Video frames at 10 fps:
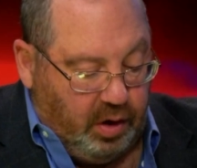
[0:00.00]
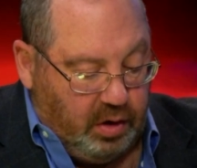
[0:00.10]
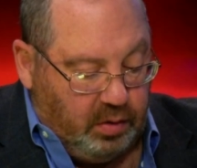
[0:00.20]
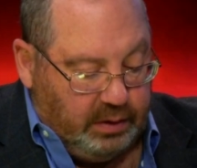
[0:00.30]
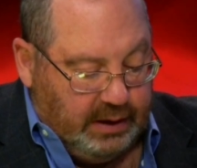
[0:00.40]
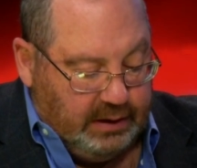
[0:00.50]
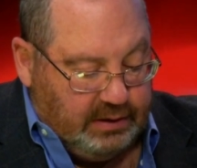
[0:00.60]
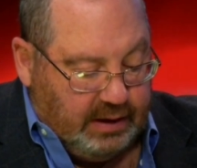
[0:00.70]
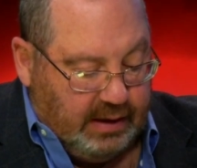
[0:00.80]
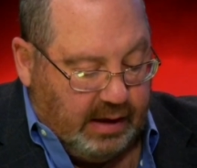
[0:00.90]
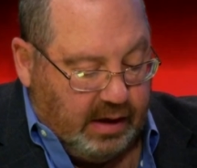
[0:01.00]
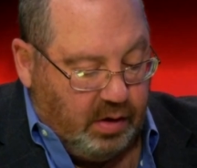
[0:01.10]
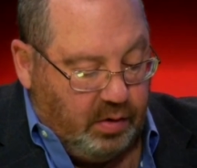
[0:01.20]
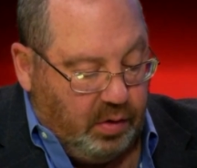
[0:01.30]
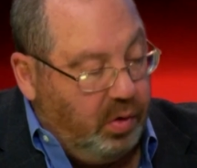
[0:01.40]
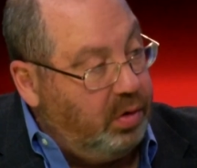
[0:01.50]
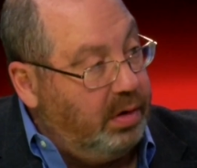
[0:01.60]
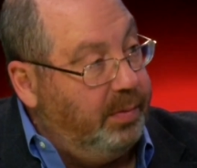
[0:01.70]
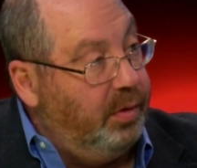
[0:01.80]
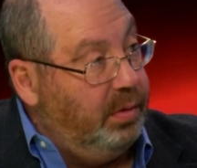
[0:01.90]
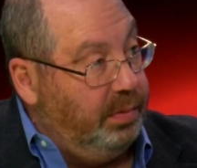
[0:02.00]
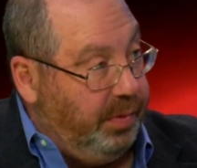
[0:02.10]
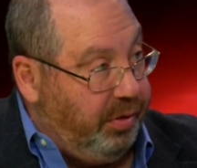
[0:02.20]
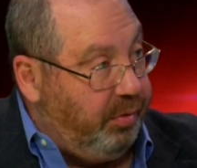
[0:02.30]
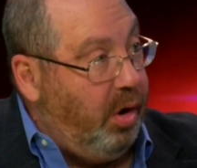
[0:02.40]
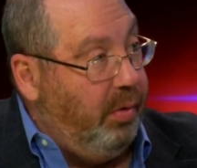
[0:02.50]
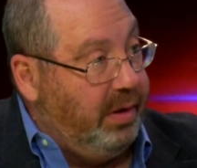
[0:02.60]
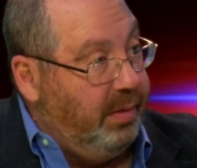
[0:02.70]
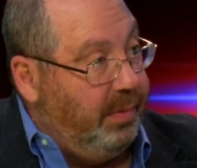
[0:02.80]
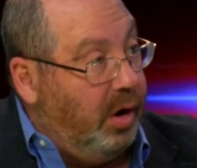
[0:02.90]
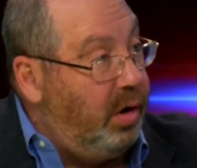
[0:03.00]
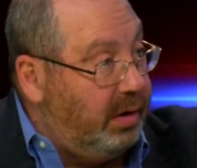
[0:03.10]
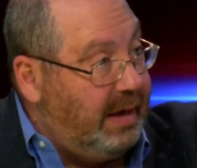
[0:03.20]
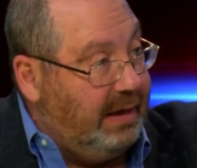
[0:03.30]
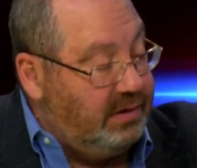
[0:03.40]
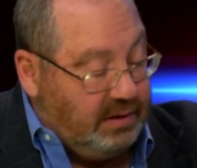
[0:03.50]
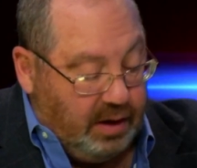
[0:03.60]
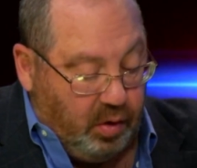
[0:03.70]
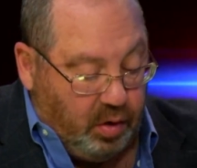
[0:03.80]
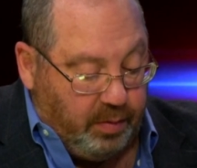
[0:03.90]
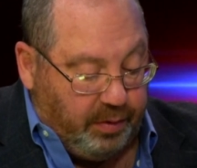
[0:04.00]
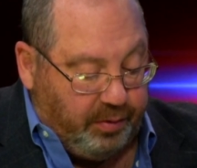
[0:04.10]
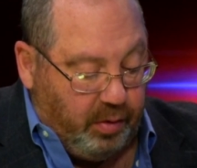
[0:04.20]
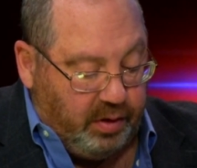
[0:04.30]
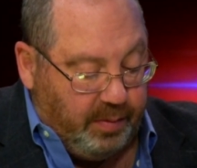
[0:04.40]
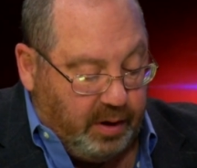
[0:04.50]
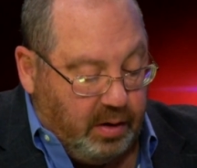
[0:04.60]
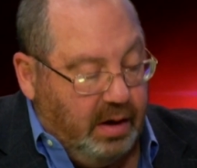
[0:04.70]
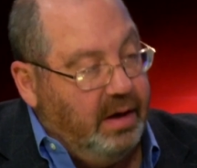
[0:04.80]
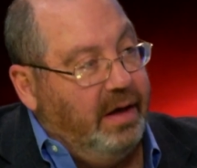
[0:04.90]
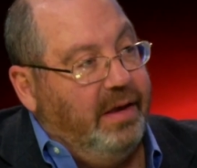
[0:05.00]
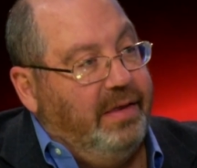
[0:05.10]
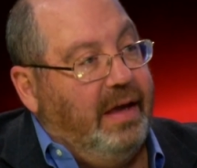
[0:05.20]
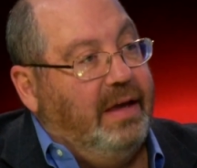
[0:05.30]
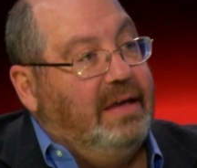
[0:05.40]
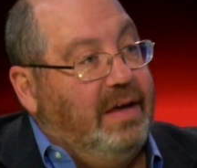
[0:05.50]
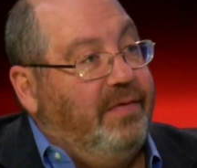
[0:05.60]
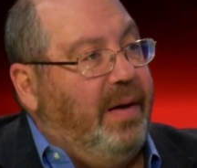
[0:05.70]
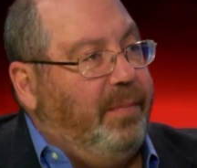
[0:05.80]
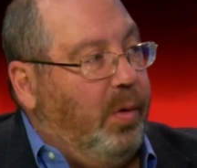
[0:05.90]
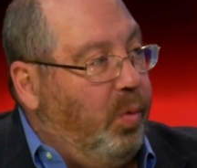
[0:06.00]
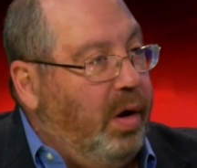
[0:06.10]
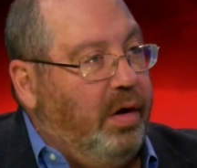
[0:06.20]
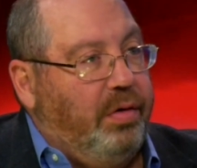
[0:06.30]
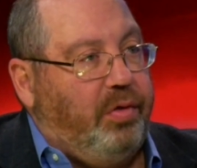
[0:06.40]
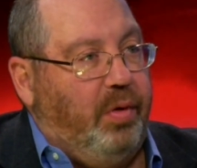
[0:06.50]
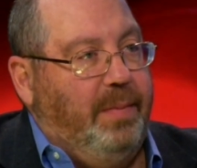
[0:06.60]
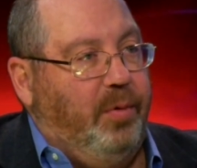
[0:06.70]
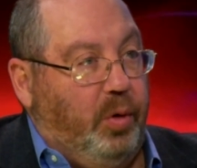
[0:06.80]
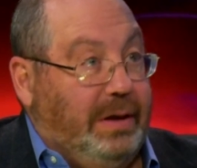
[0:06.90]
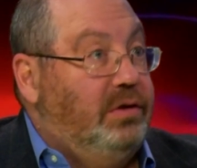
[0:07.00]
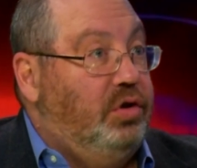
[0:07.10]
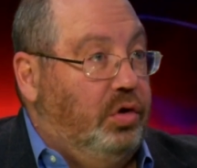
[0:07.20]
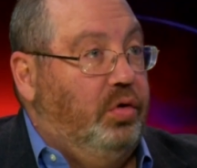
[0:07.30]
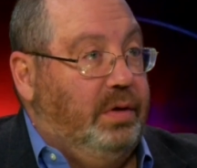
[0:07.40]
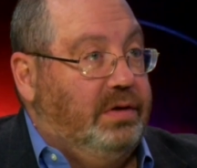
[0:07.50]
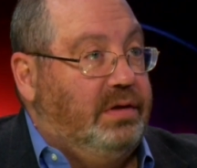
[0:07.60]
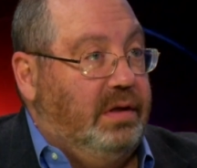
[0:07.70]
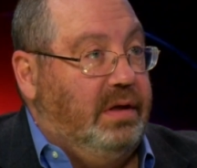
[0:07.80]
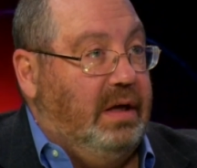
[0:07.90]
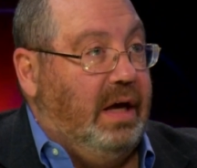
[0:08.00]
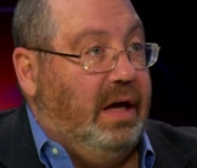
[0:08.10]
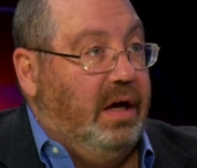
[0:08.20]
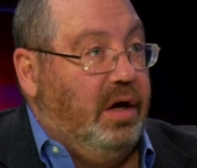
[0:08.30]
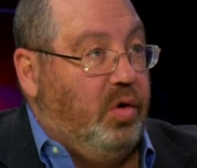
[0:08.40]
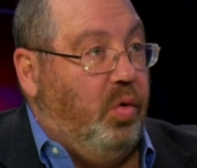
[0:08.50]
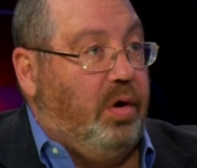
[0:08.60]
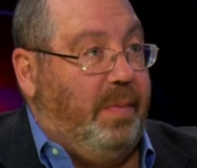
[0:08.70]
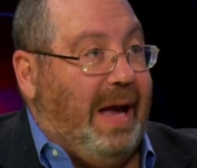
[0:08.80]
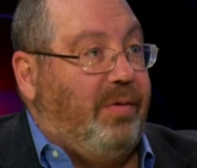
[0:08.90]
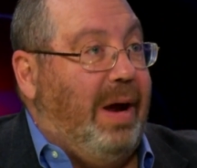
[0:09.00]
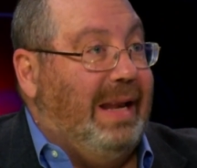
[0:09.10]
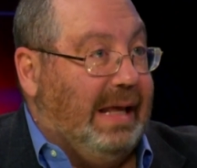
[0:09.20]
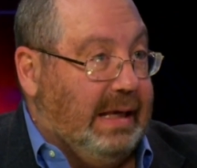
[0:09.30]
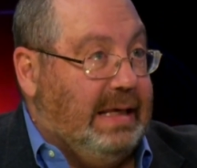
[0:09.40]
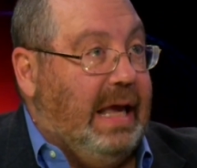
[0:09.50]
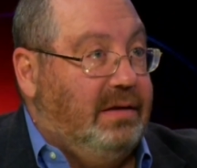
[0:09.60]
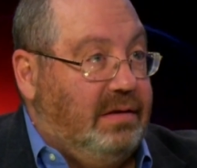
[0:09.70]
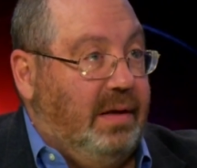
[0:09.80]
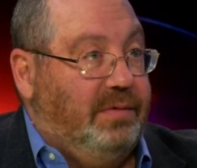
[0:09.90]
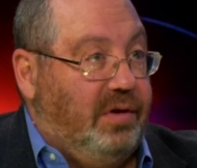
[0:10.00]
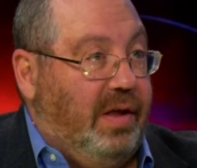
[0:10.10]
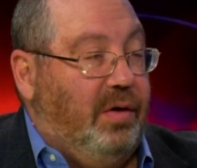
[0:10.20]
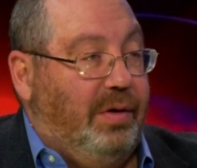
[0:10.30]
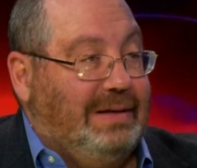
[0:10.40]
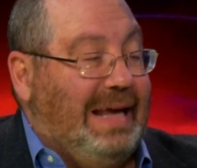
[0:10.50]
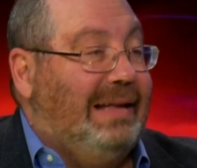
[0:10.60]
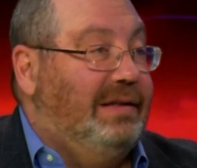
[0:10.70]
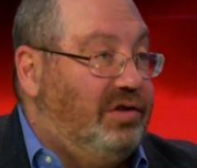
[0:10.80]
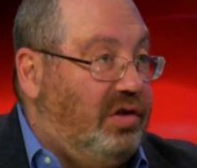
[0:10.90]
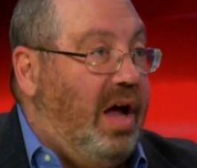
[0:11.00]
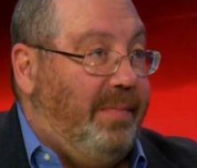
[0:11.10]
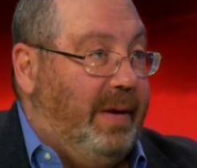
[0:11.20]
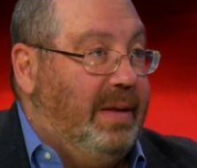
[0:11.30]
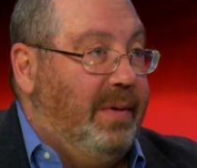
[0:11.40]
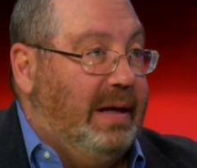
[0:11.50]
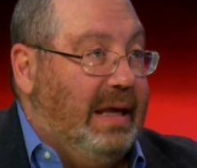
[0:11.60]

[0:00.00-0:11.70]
not only is San Diego horrible throwing the ball, or Kansas City horrible throwing the ball, they give up 103.2 is the quarterback rating against them. So they don't exactly stop anybody